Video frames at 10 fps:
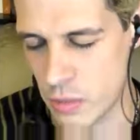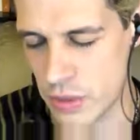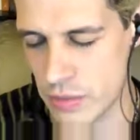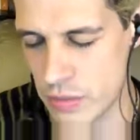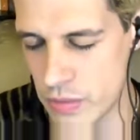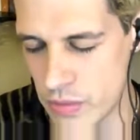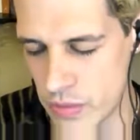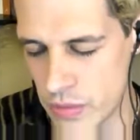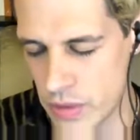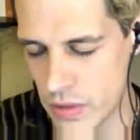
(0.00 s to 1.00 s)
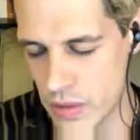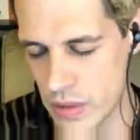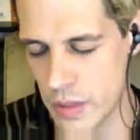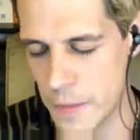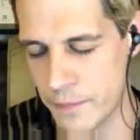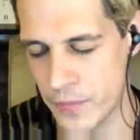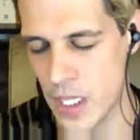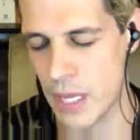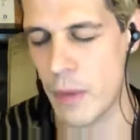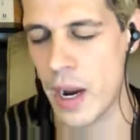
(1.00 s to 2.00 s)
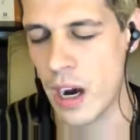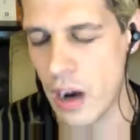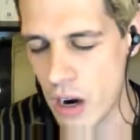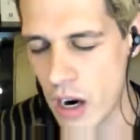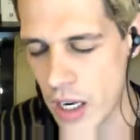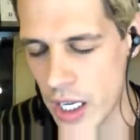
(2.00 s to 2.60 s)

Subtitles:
it wasn't, in my heart,